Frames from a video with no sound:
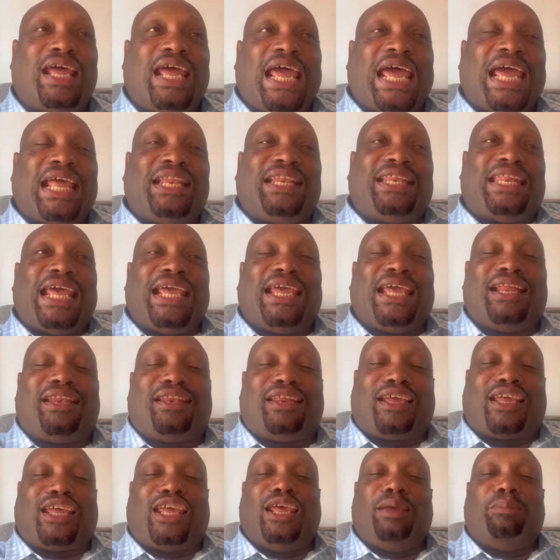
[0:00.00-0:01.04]
and they get to
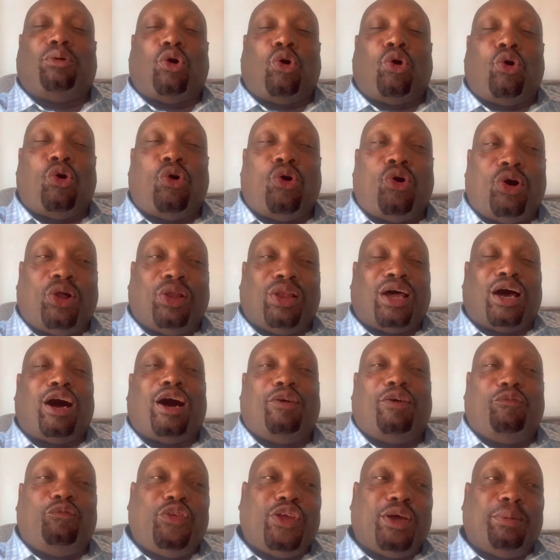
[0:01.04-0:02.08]
keep all
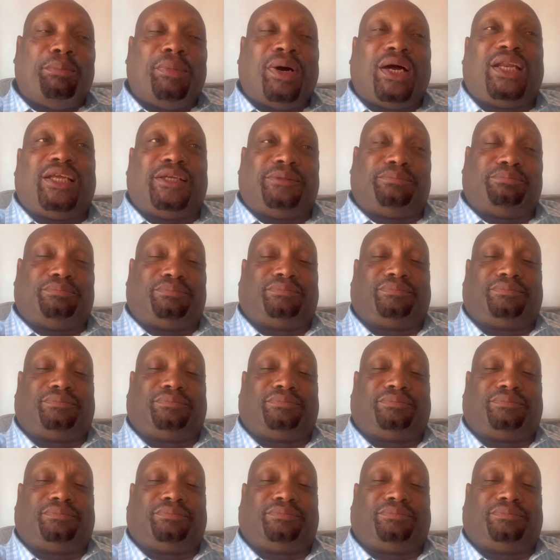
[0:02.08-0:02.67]
of your money.